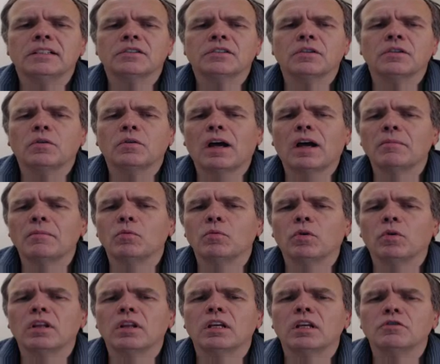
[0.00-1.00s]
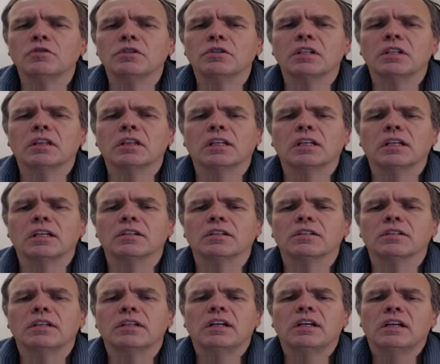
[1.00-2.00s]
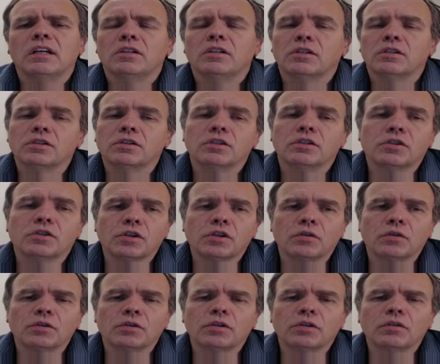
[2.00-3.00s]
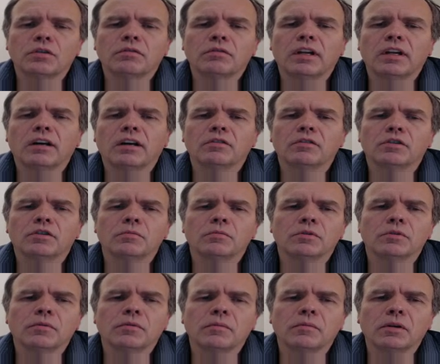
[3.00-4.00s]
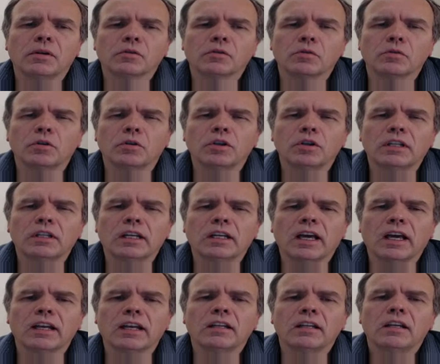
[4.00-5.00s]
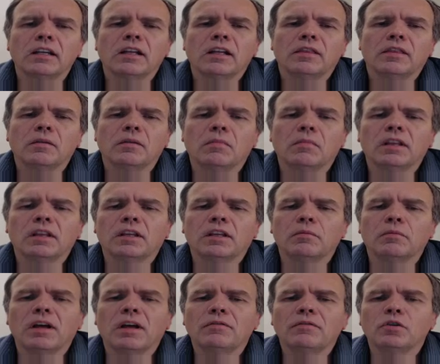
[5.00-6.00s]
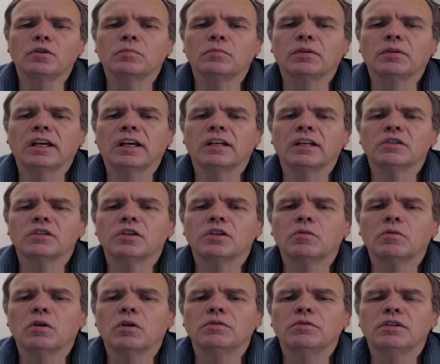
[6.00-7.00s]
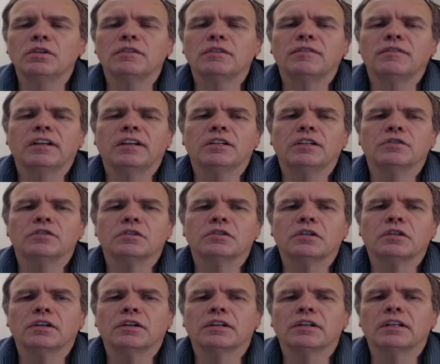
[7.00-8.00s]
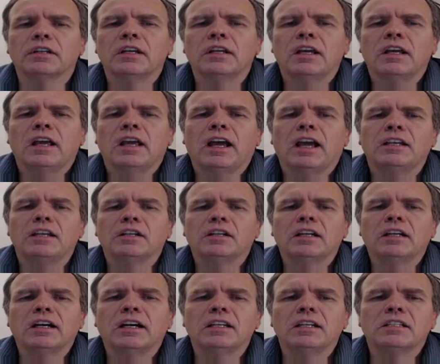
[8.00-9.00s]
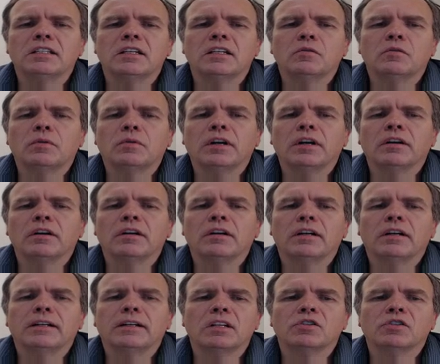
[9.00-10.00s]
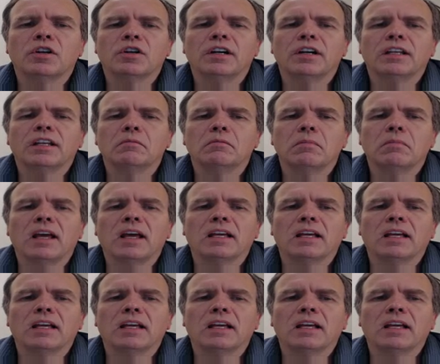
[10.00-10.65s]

So I mean, one of the interesting things, just to show it to you now in terms of it, because we're looking at the monthly revenue plan, is to go over to the Financials Current, and you can kind of see where, starting in